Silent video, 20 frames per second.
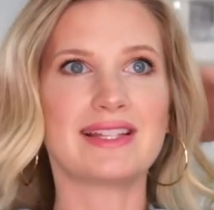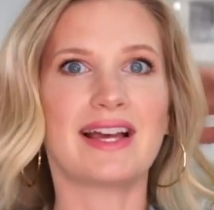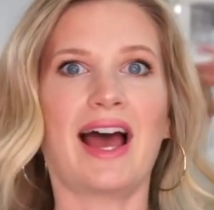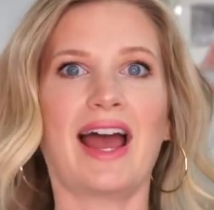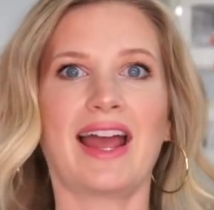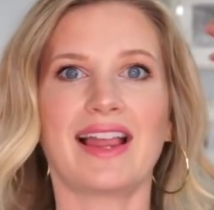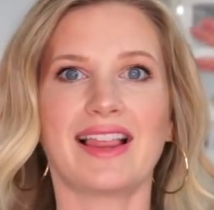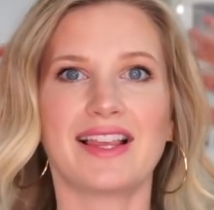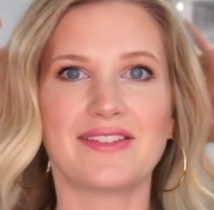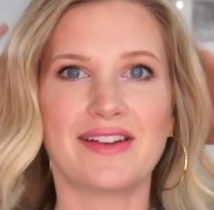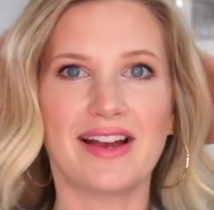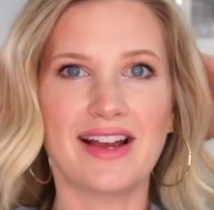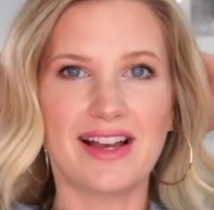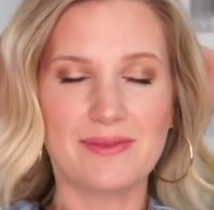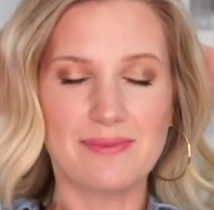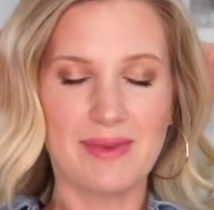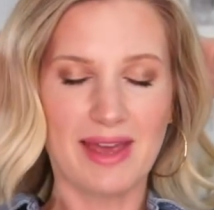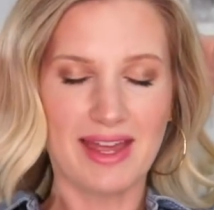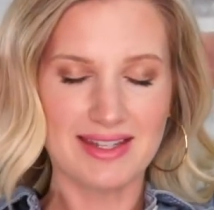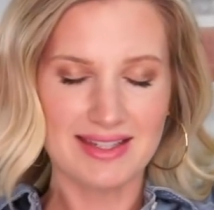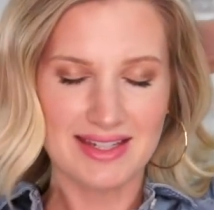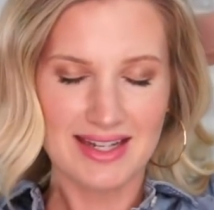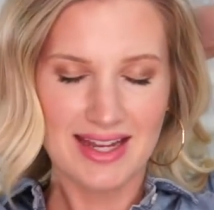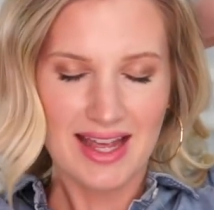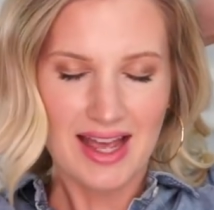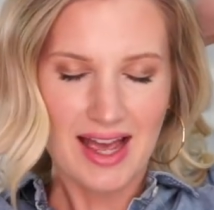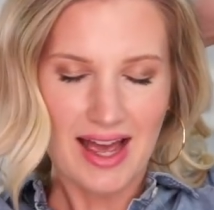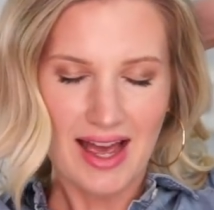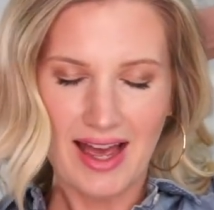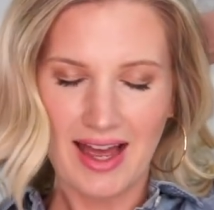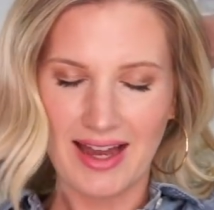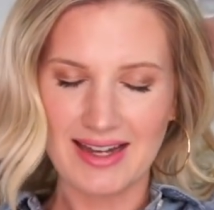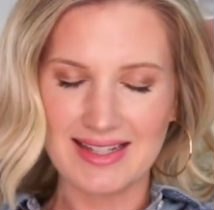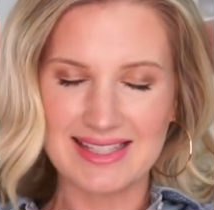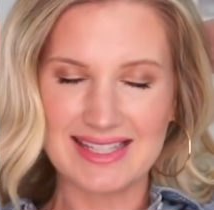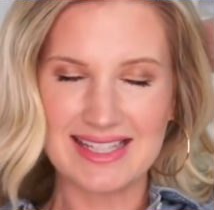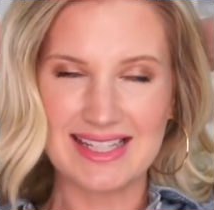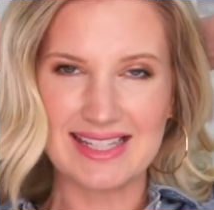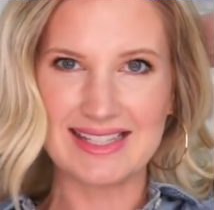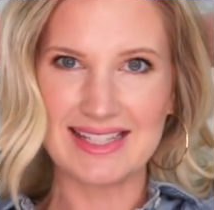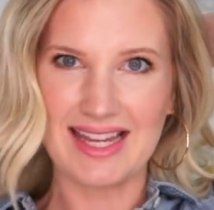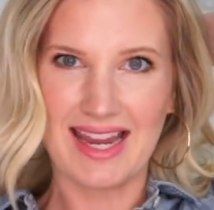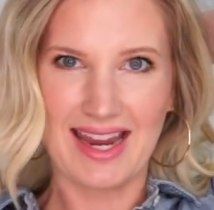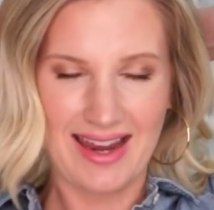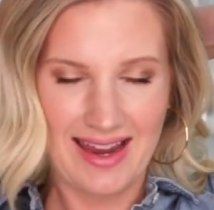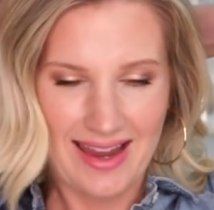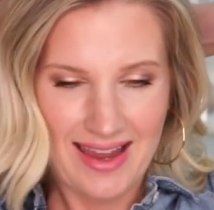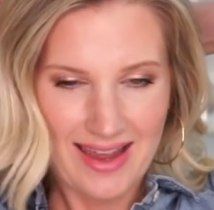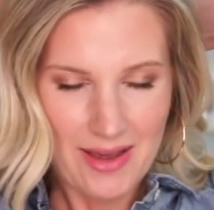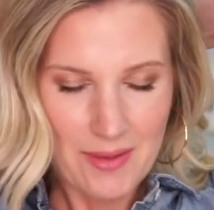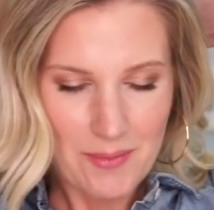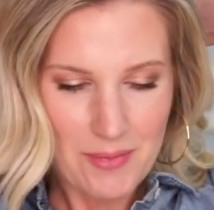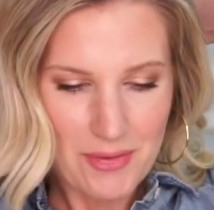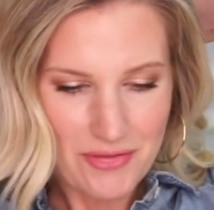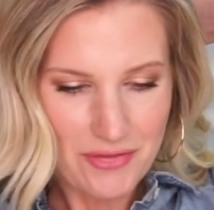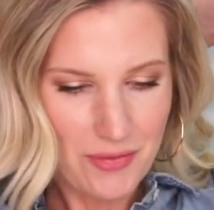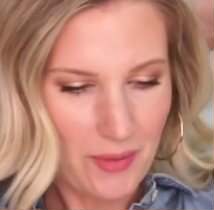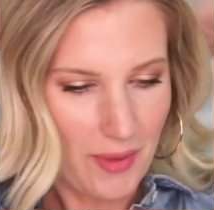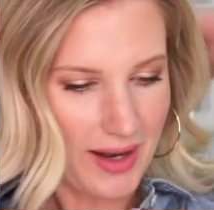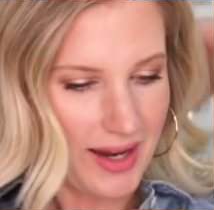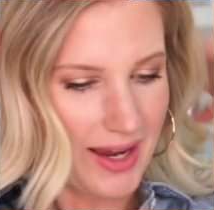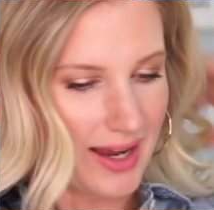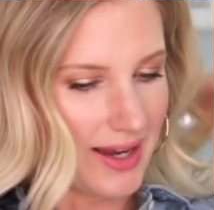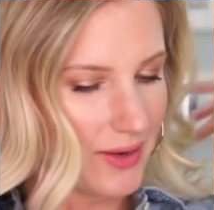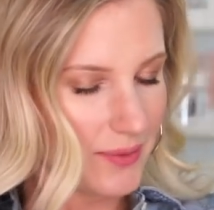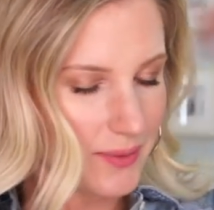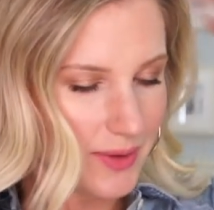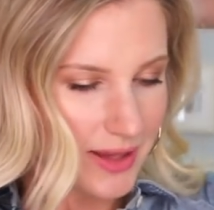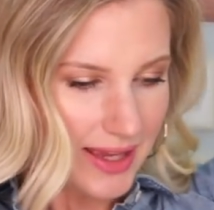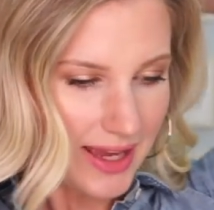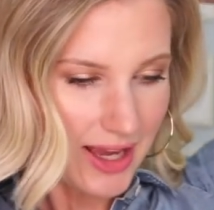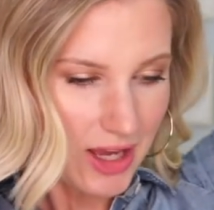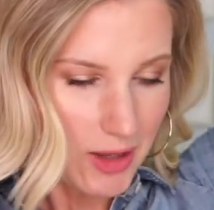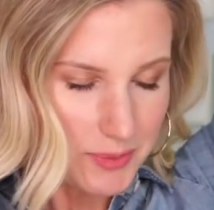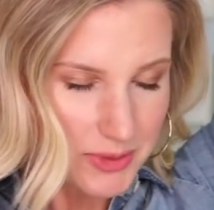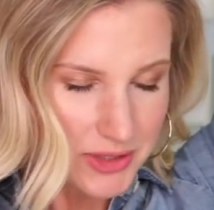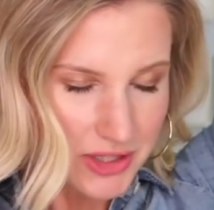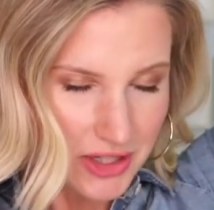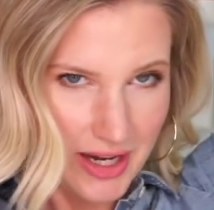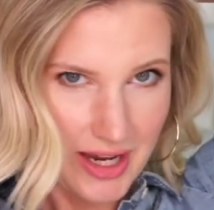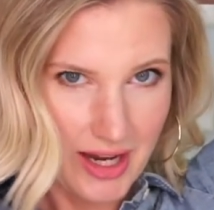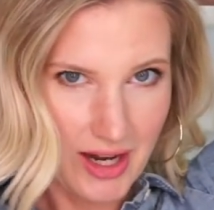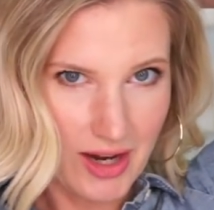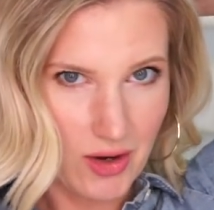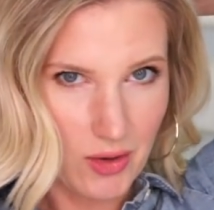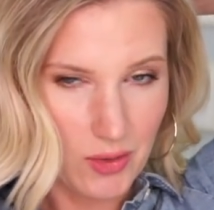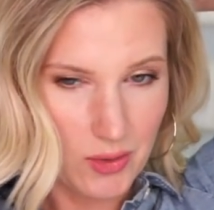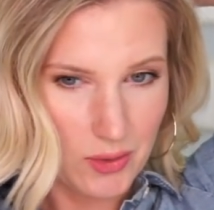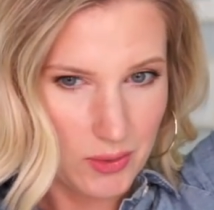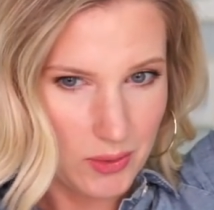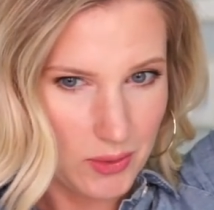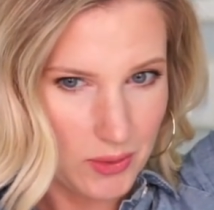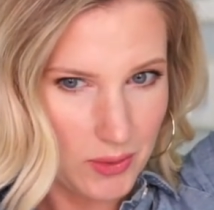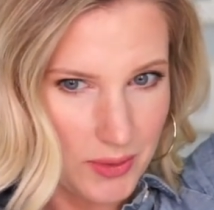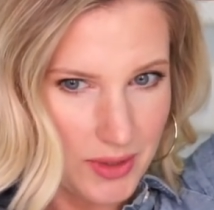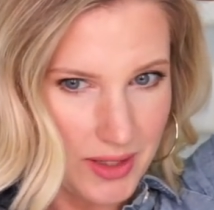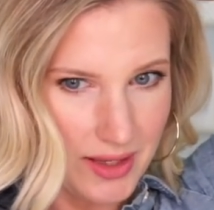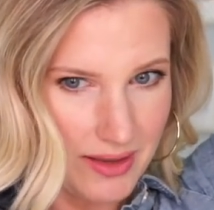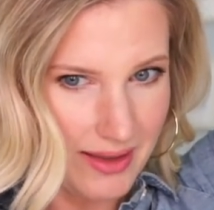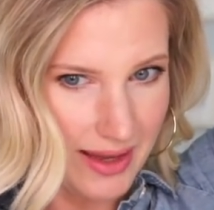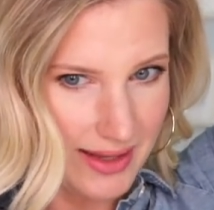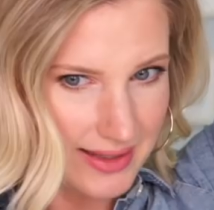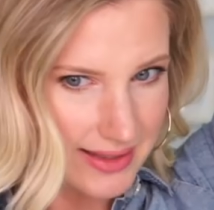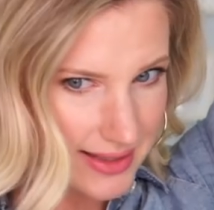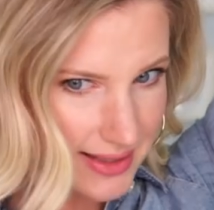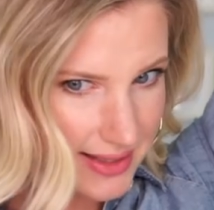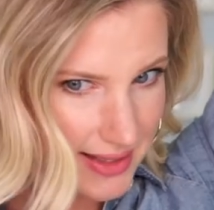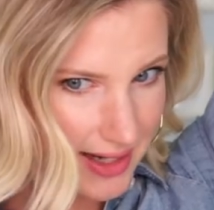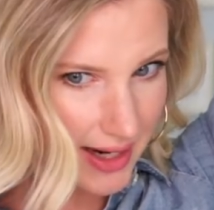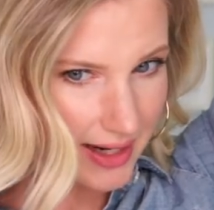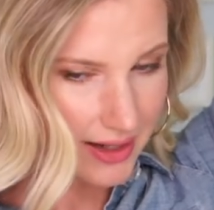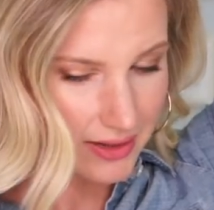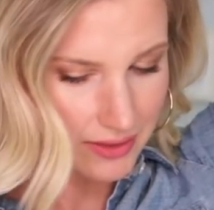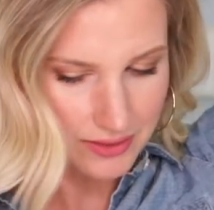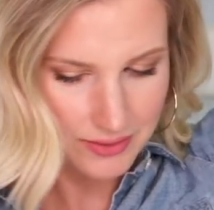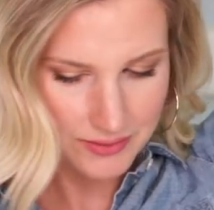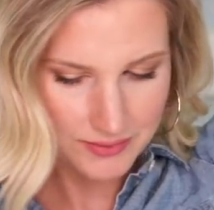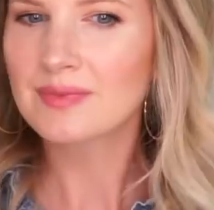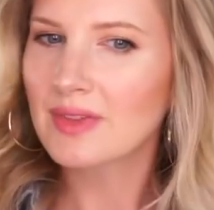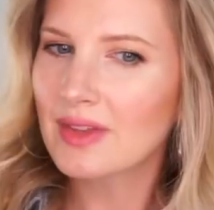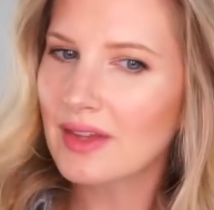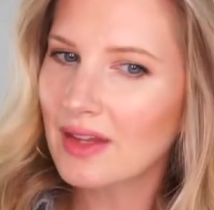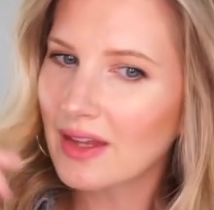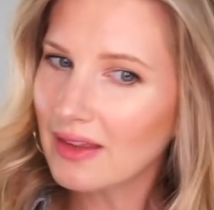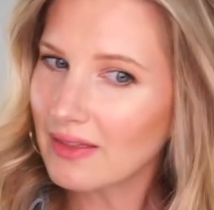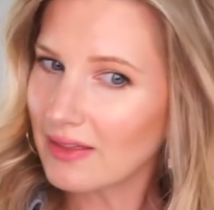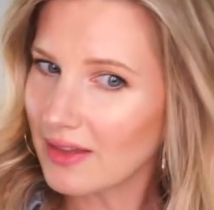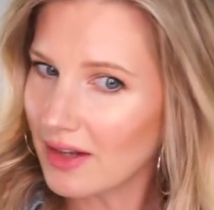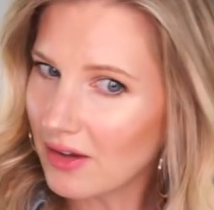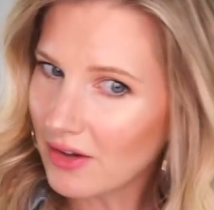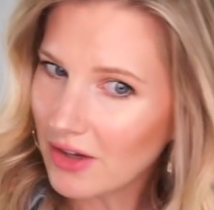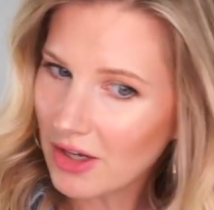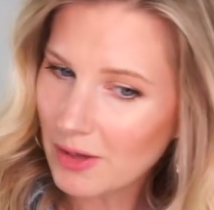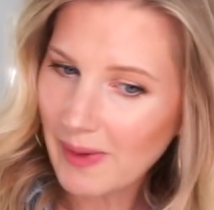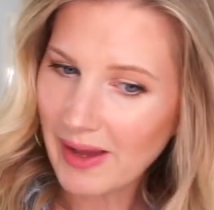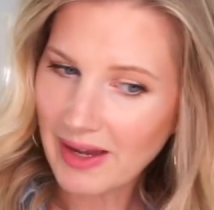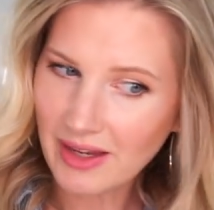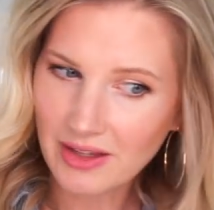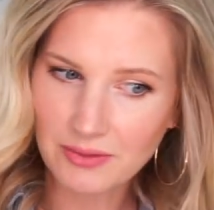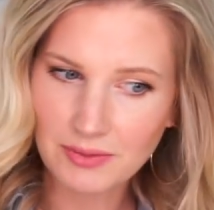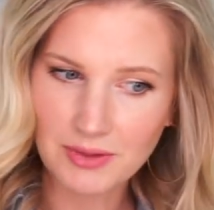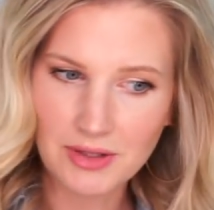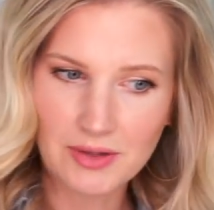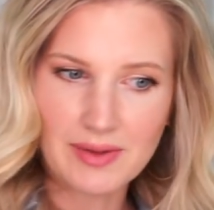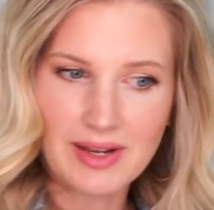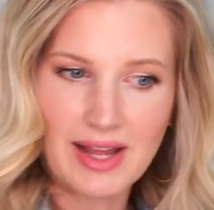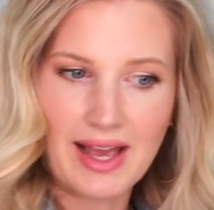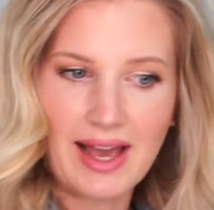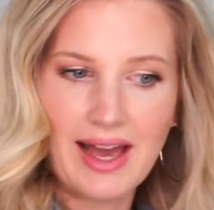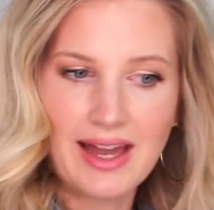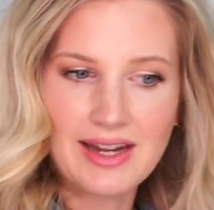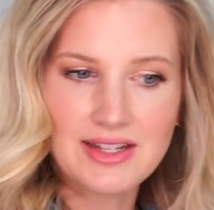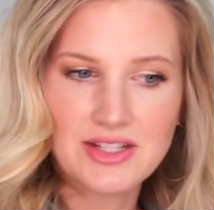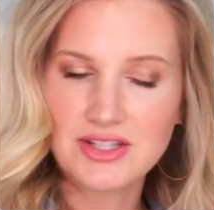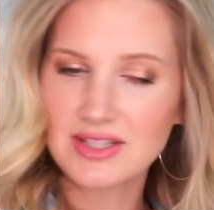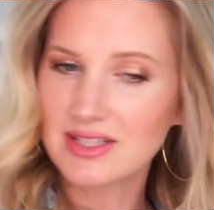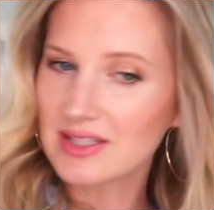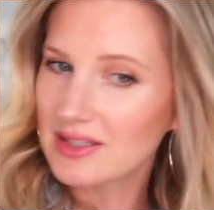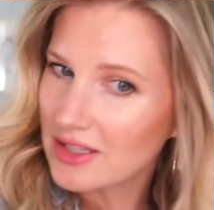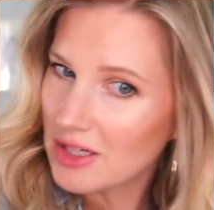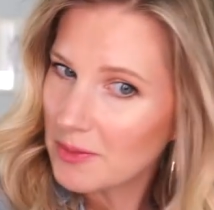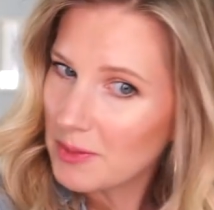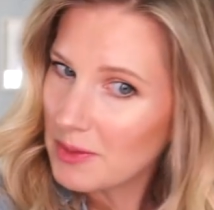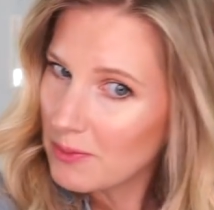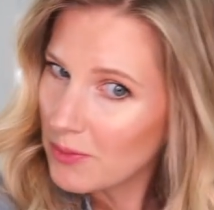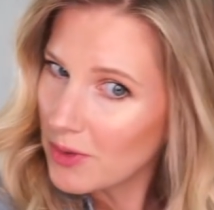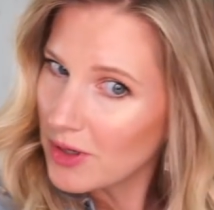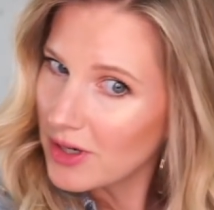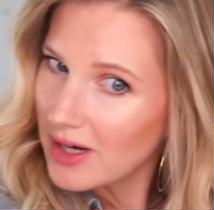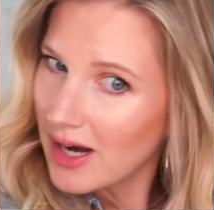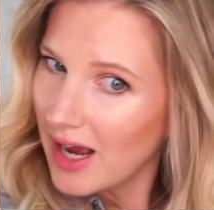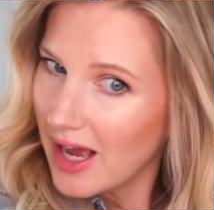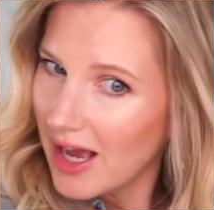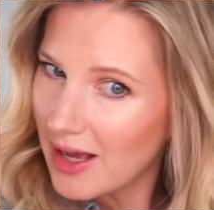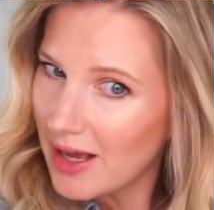highly recommend teasing beforehand. It really helps your hair hold that style. Then I'll go back through and add just a little bit more